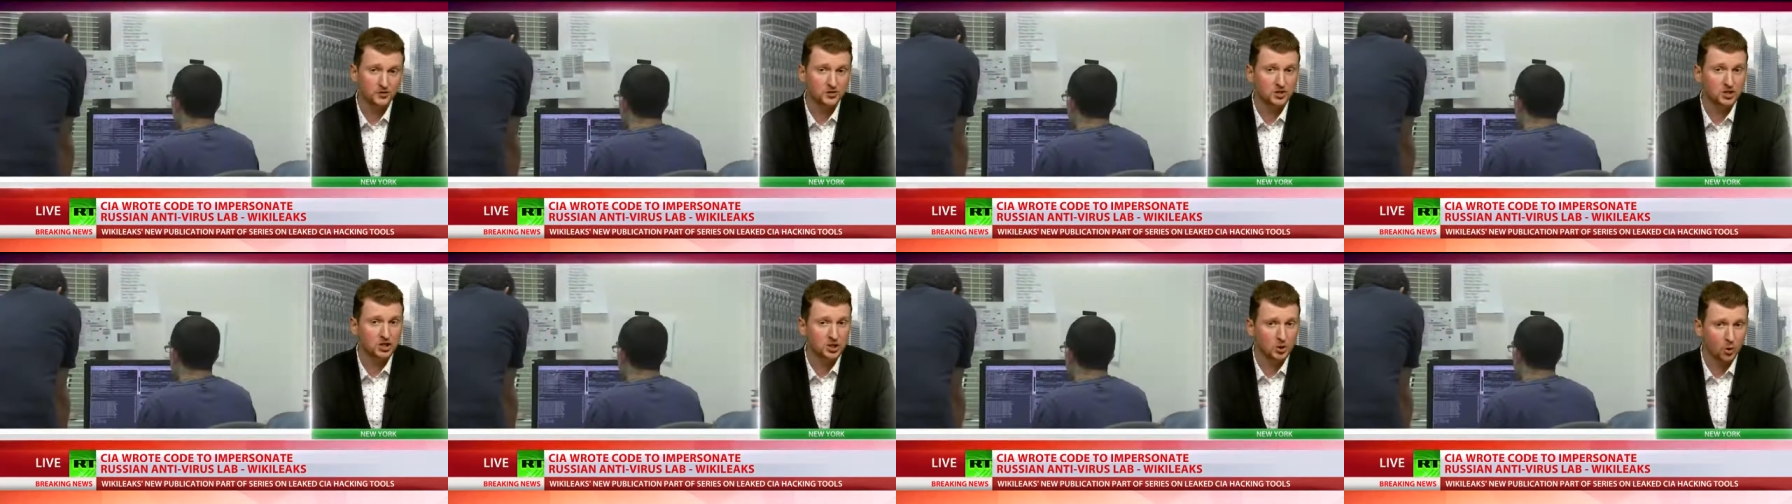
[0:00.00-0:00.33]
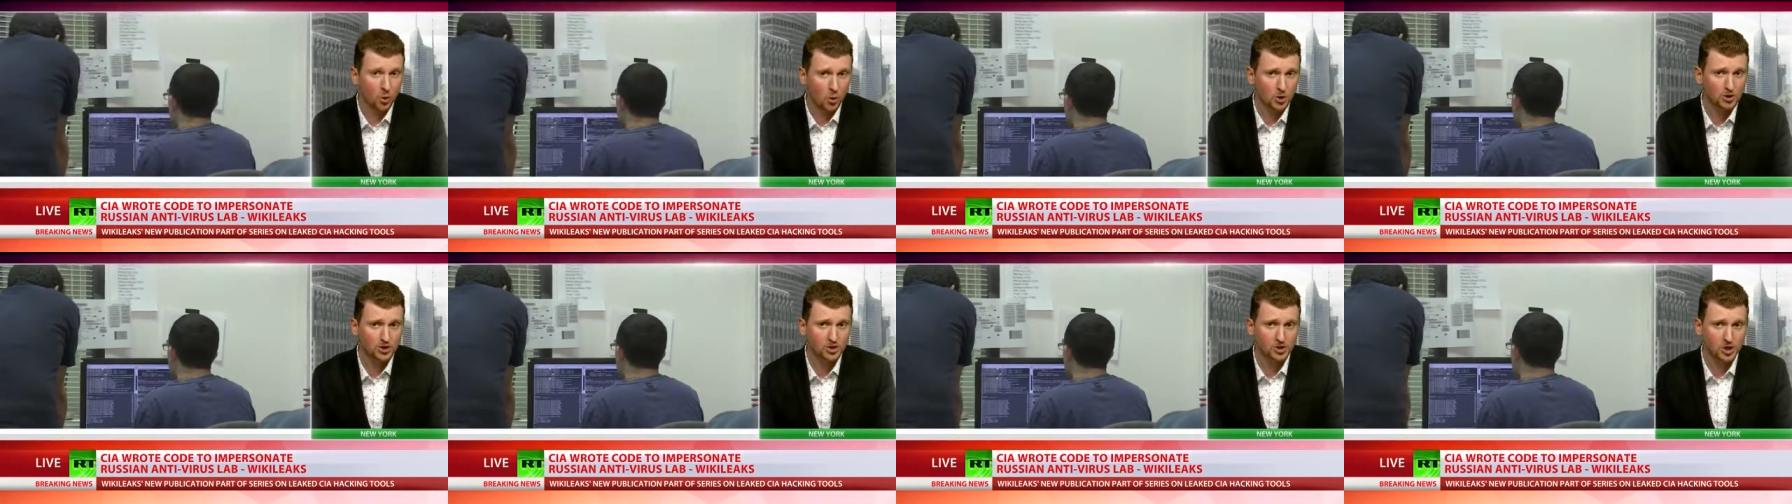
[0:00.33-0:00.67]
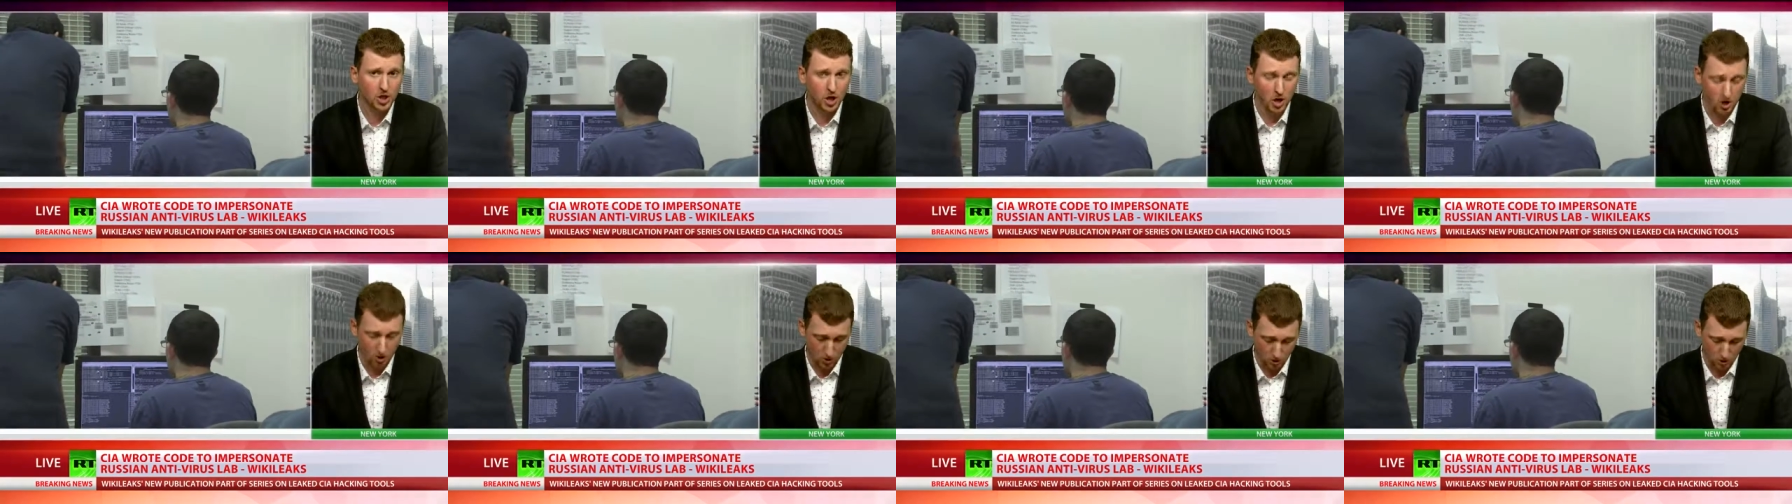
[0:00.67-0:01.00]
of source
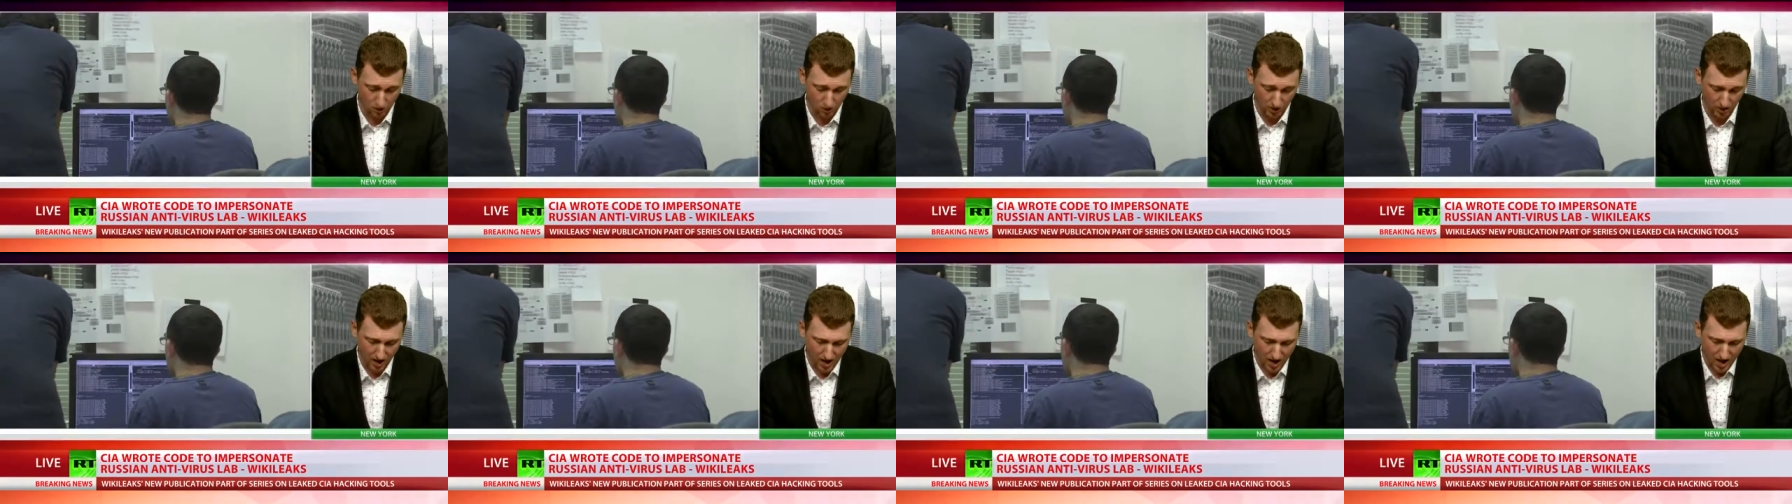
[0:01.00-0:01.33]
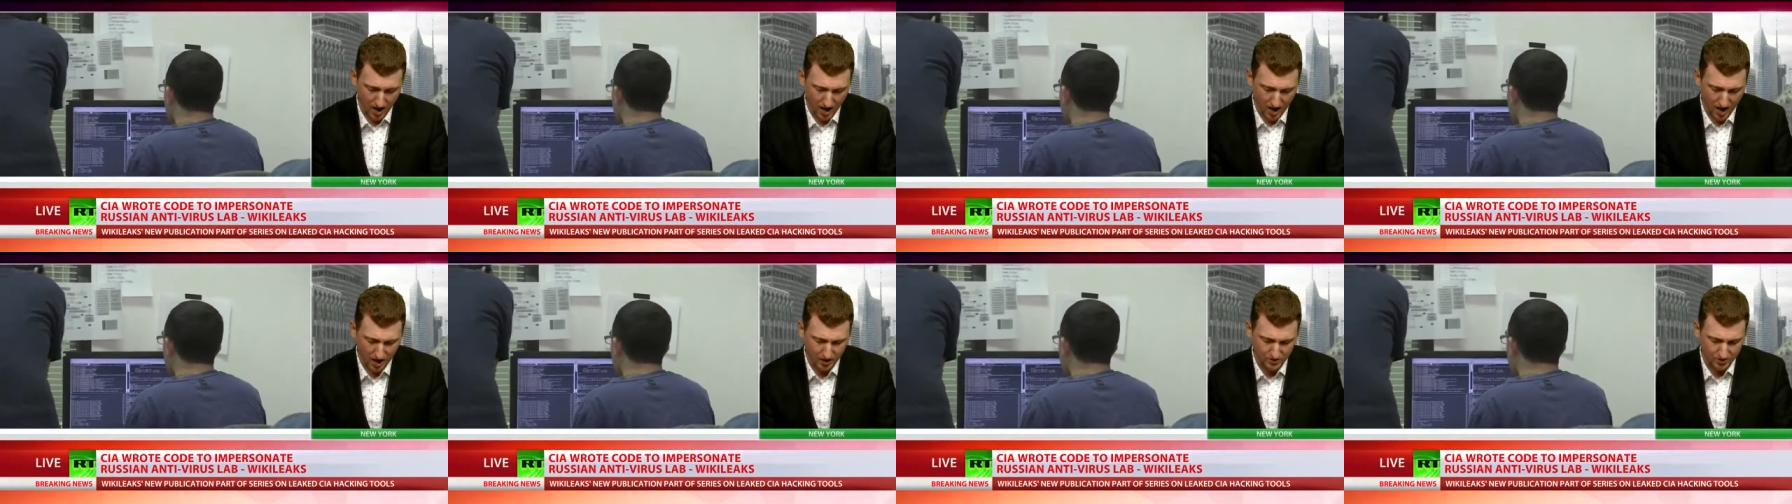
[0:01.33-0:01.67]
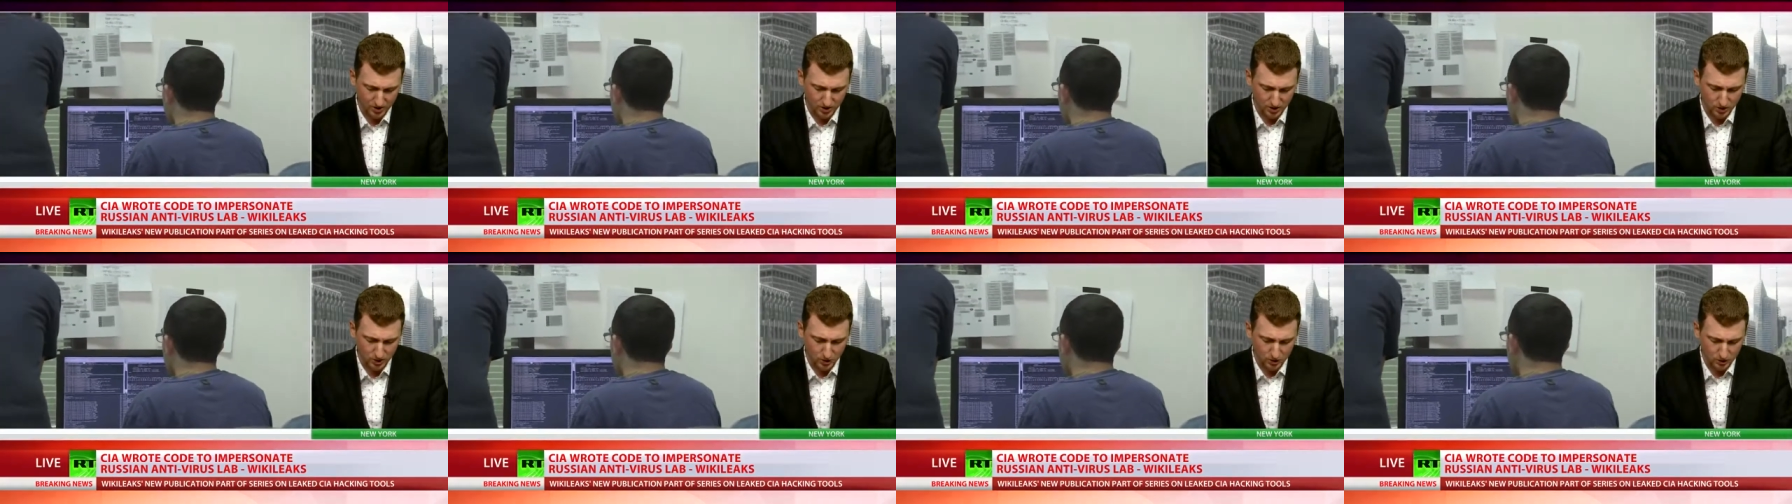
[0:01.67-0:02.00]
code uh,
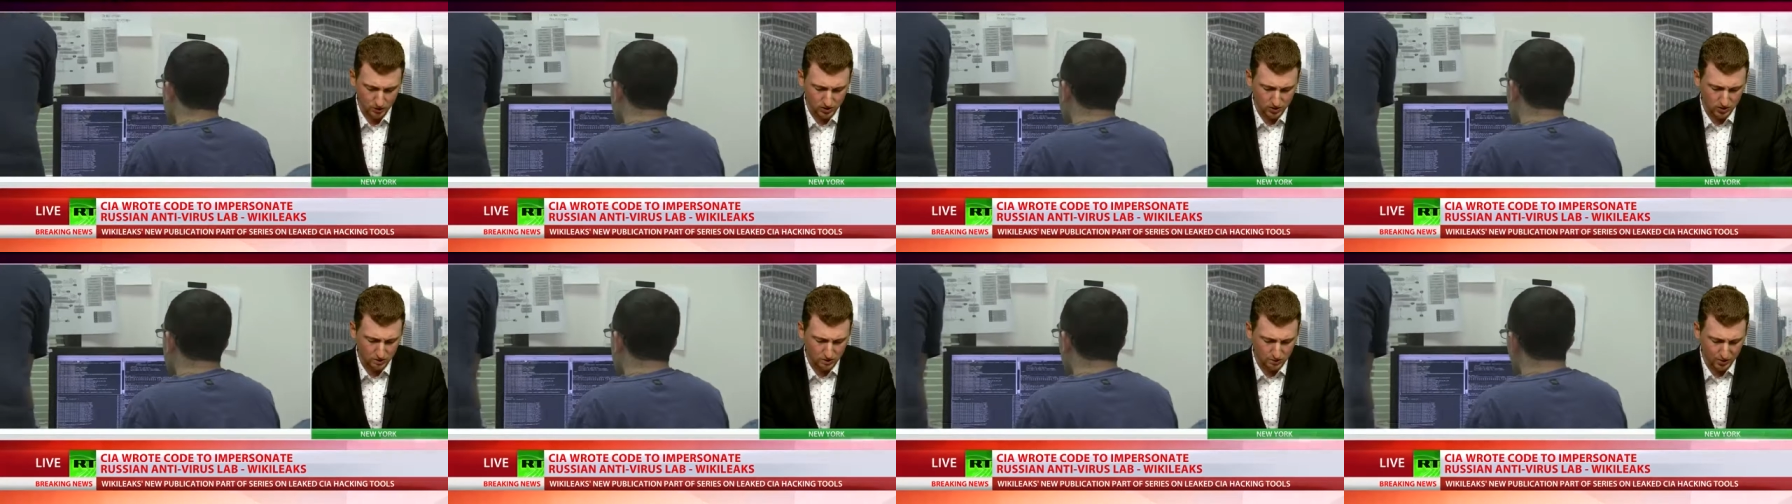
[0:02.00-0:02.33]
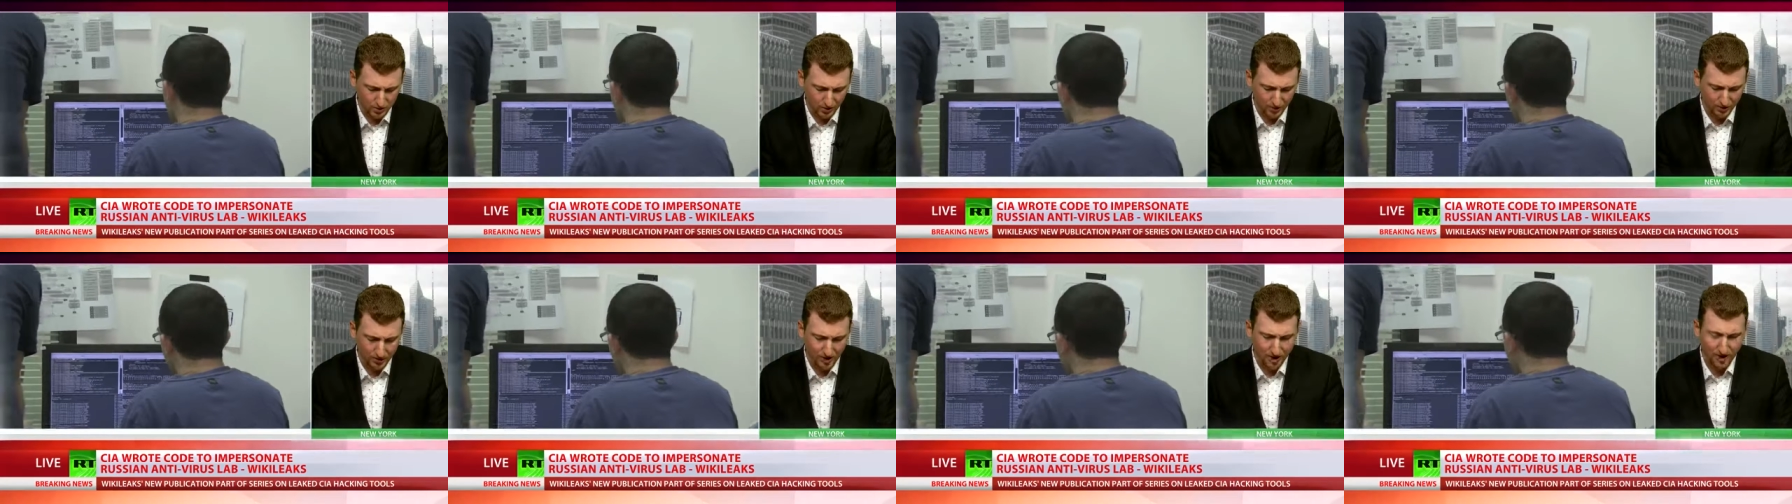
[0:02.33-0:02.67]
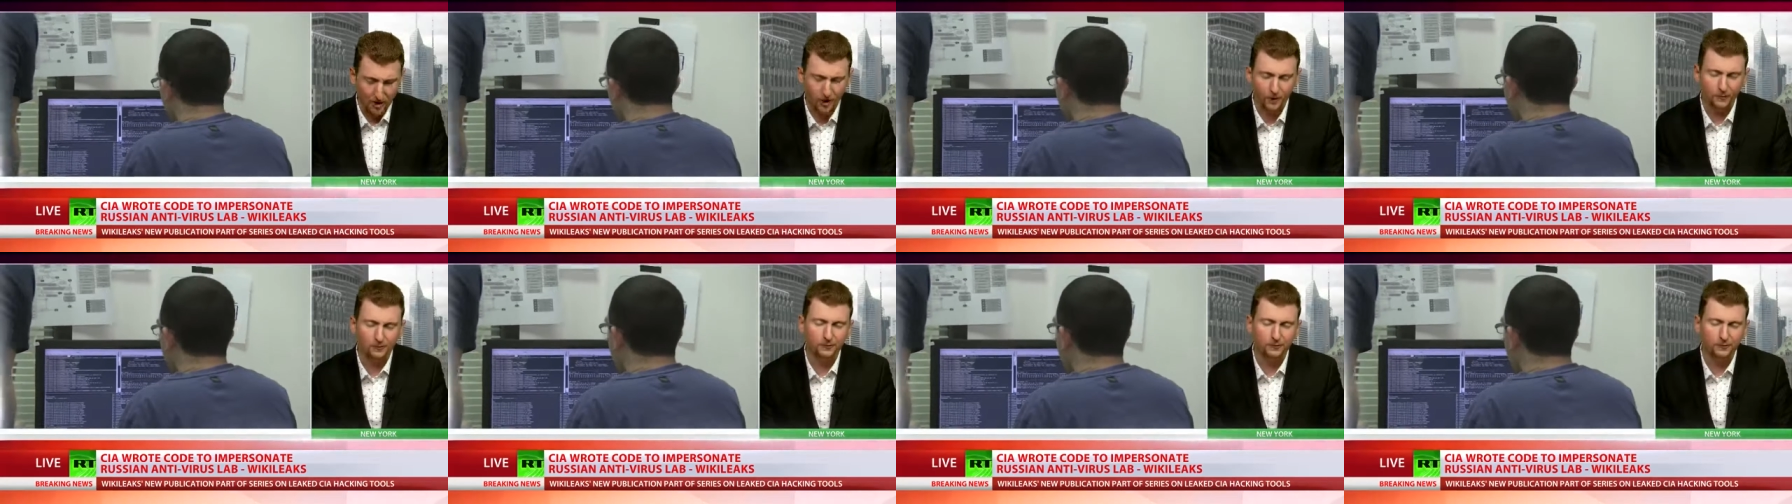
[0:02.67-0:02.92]
that's used to build a,